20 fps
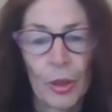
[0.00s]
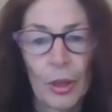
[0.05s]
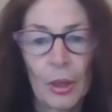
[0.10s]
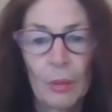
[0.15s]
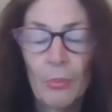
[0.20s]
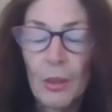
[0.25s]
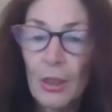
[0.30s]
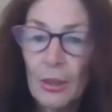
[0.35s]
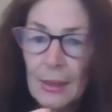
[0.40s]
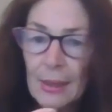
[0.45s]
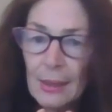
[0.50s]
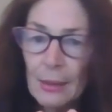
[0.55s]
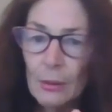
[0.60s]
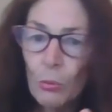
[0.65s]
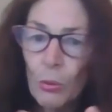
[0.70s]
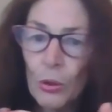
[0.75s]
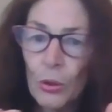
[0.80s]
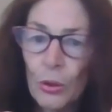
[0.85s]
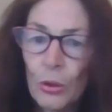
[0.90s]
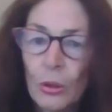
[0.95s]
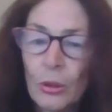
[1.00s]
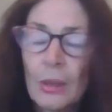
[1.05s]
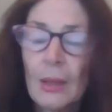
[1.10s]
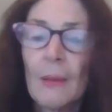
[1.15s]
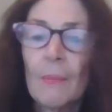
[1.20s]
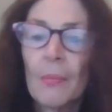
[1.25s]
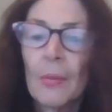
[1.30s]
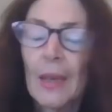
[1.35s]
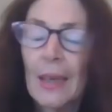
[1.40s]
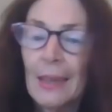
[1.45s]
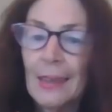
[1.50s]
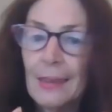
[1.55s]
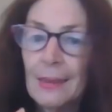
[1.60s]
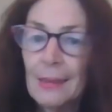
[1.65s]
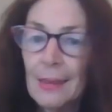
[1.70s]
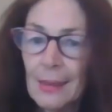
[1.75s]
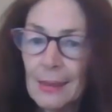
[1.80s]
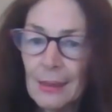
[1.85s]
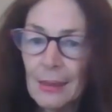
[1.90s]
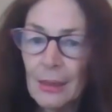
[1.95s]
Because his world
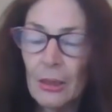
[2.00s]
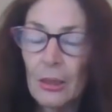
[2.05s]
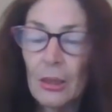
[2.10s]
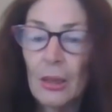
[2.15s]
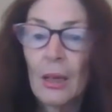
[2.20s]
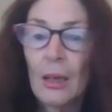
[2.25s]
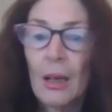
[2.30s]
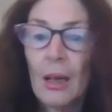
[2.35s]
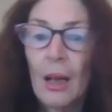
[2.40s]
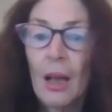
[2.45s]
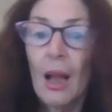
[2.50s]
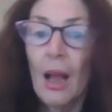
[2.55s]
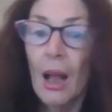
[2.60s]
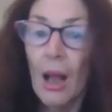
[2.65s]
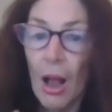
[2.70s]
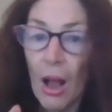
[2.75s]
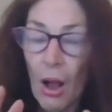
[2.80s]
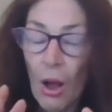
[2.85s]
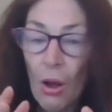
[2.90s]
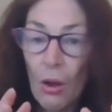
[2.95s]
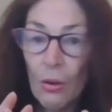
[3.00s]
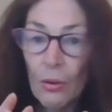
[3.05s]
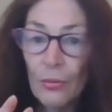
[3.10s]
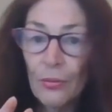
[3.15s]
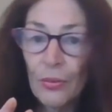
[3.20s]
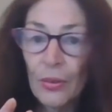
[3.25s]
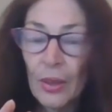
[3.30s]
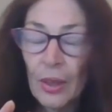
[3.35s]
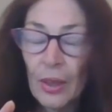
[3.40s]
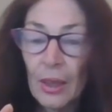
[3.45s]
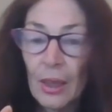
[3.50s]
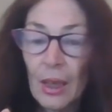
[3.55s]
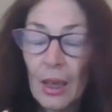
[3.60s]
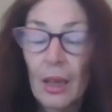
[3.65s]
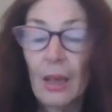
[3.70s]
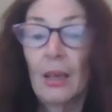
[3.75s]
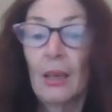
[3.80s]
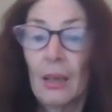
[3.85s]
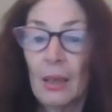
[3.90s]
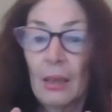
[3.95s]
existed of
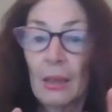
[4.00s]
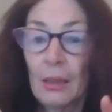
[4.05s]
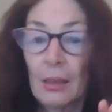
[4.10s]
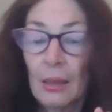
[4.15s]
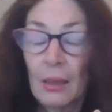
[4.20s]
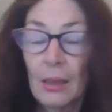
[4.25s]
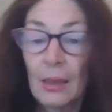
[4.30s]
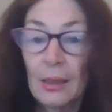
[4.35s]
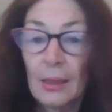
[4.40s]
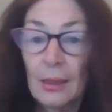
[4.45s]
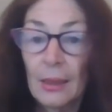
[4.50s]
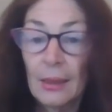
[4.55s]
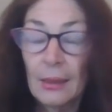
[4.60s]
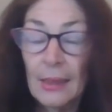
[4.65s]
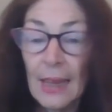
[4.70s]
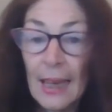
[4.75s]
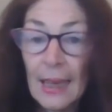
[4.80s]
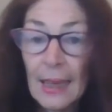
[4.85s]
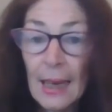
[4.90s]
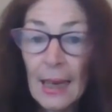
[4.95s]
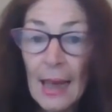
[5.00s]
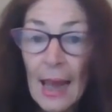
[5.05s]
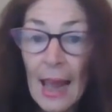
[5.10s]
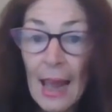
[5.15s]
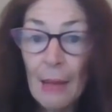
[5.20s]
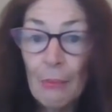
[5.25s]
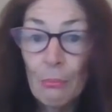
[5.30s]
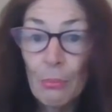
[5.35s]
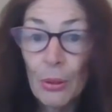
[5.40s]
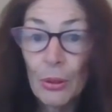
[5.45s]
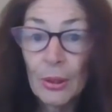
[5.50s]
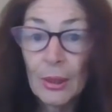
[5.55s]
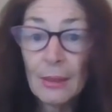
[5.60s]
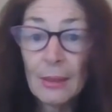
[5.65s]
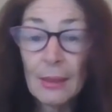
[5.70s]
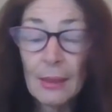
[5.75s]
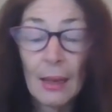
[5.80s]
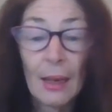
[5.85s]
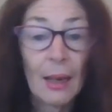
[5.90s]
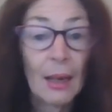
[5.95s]
taking
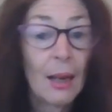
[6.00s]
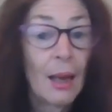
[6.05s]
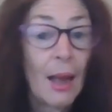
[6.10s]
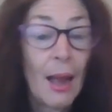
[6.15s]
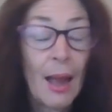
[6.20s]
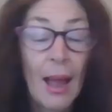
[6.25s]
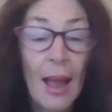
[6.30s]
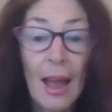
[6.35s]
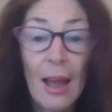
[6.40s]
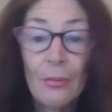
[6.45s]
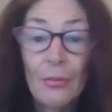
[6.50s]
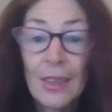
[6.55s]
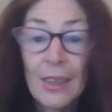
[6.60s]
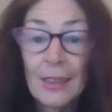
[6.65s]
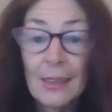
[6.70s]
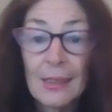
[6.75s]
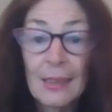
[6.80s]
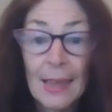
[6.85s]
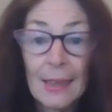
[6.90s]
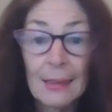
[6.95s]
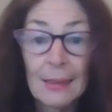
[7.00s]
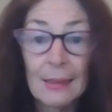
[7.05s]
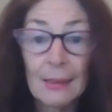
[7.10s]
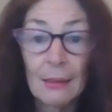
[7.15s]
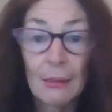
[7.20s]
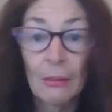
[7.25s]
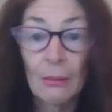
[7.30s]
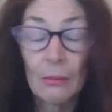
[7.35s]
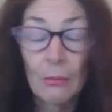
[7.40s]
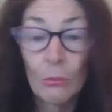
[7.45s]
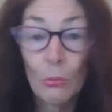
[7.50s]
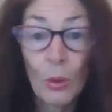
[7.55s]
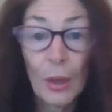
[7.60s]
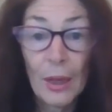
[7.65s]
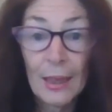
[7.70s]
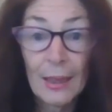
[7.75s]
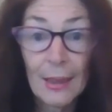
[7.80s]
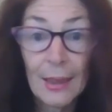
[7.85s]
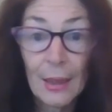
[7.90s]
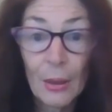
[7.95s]
hamburgers, having sex
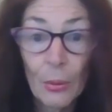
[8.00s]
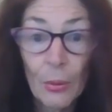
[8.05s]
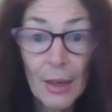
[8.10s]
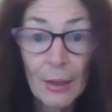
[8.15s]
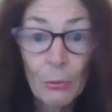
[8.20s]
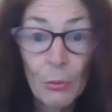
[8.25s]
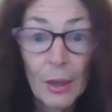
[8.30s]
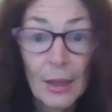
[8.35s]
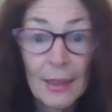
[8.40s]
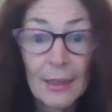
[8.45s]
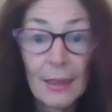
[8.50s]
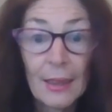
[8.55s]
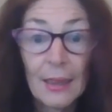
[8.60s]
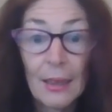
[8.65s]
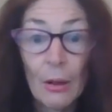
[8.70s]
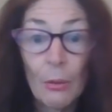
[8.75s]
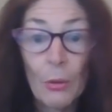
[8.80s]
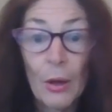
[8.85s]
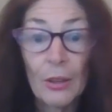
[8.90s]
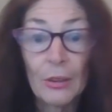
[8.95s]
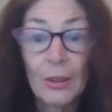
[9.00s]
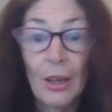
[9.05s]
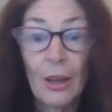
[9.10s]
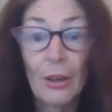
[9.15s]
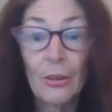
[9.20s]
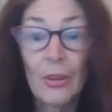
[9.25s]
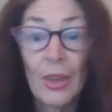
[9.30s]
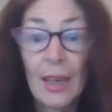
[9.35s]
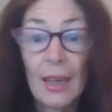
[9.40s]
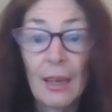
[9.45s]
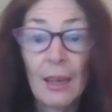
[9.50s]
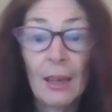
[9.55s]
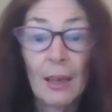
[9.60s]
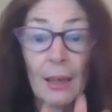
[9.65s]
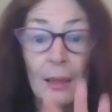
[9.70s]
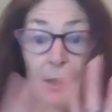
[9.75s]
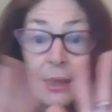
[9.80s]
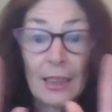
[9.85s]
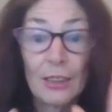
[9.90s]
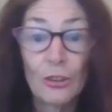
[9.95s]
willingly or unwillingly, I won't go there,
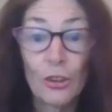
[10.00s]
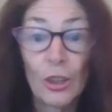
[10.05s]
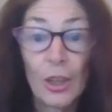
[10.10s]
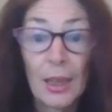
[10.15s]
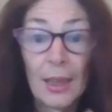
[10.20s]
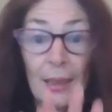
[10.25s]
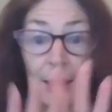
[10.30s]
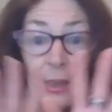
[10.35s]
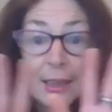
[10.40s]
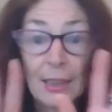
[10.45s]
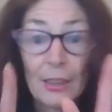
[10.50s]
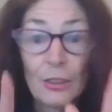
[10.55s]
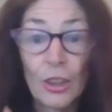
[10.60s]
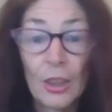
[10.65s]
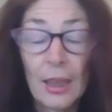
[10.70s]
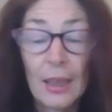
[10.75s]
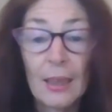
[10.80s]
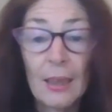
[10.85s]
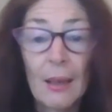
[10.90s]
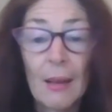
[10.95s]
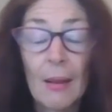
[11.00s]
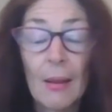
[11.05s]
allegedly,